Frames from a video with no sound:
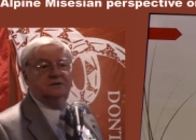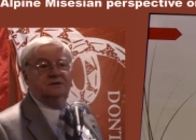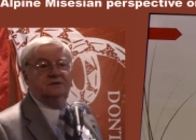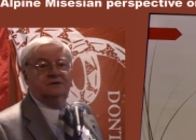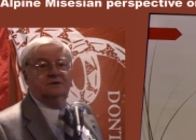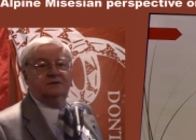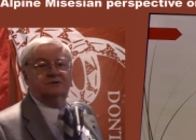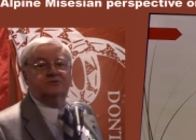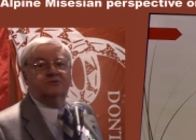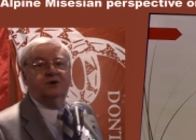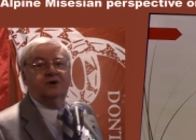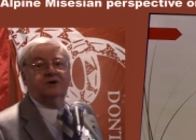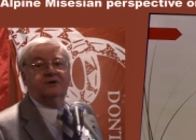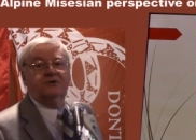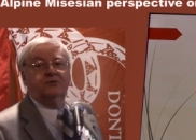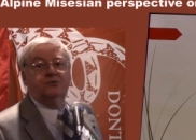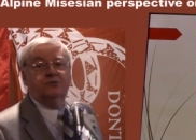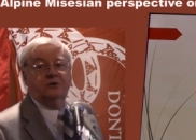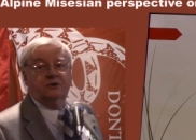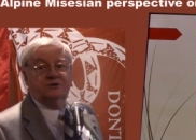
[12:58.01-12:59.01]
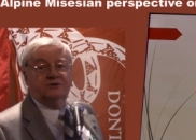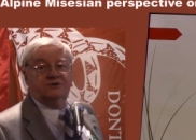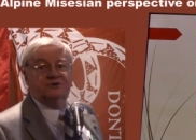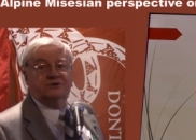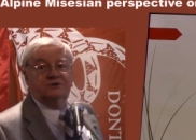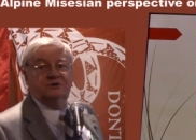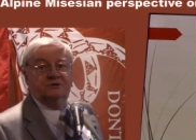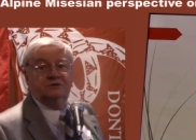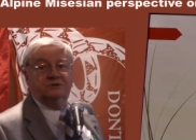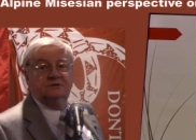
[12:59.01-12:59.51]
is one of the
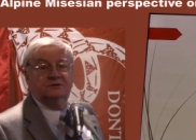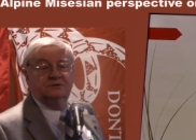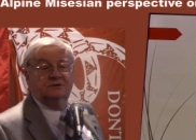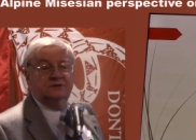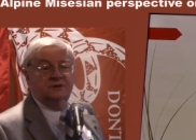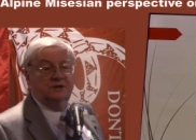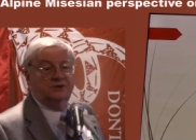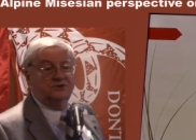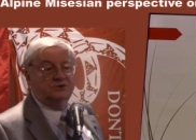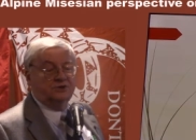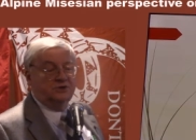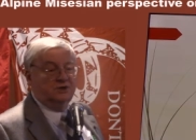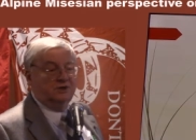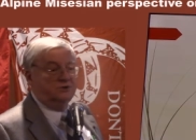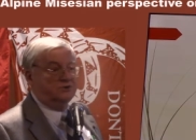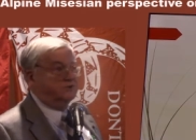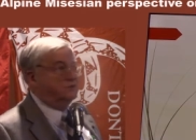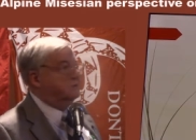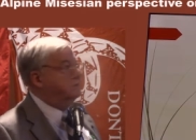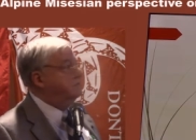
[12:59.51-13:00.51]
worst in education.